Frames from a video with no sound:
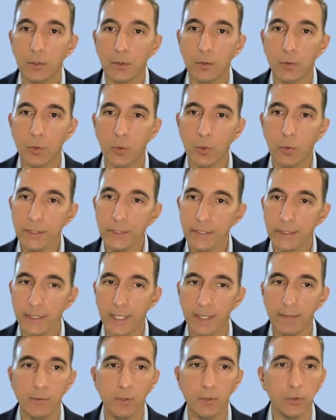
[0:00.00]

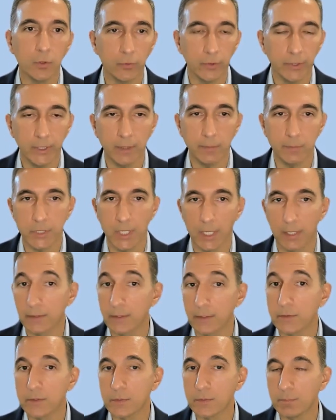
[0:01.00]
course-level learning
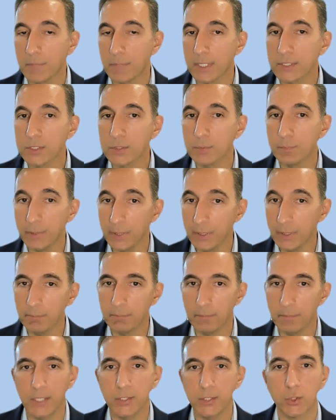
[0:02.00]
objectives must be
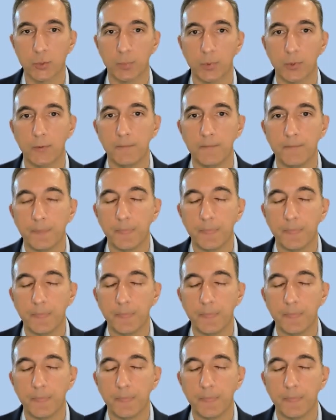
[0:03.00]
measurable.